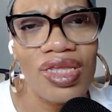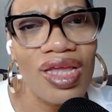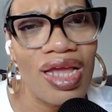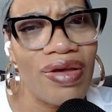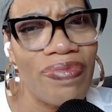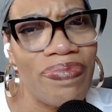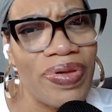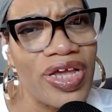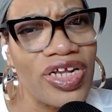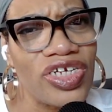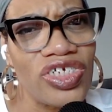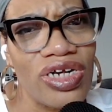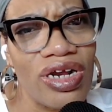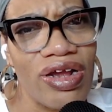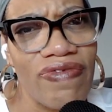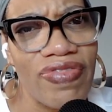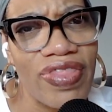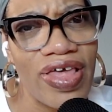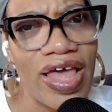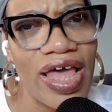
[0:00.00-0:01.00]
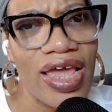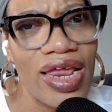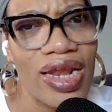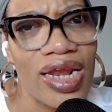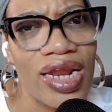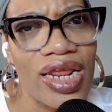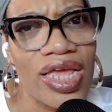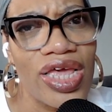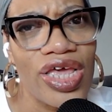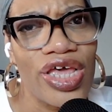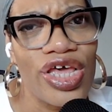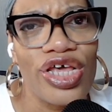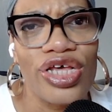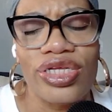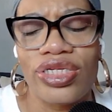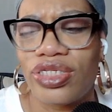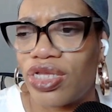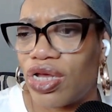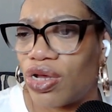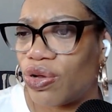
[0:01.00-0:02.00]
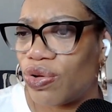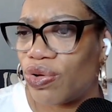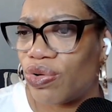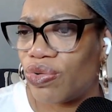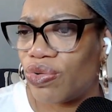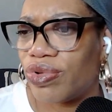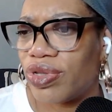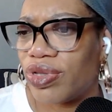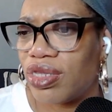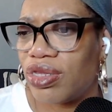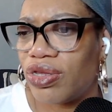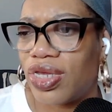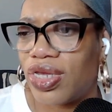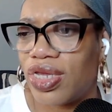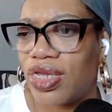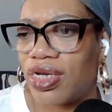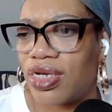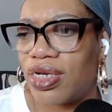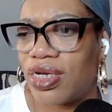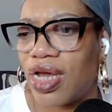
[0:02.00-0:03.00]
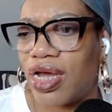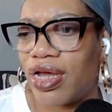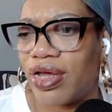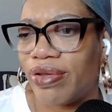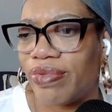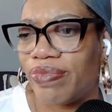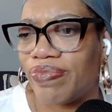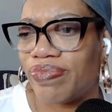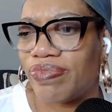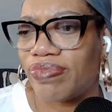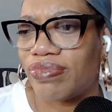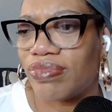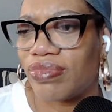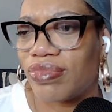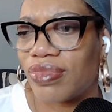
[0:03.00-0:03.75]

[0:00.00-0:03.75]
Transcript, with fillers: a picture of that so you can. Um,